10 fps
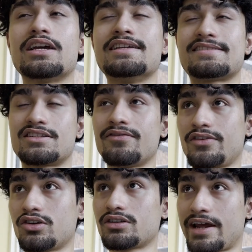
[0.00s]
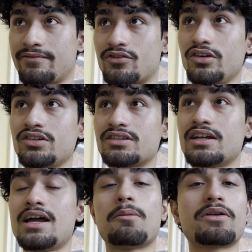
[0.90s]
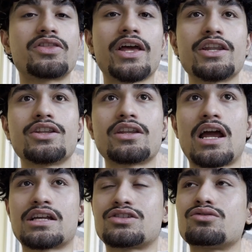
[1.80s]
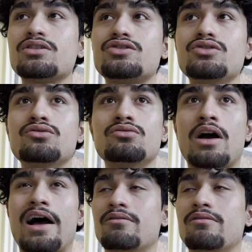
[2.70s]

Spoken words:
It's difficult at first, but then as soon as you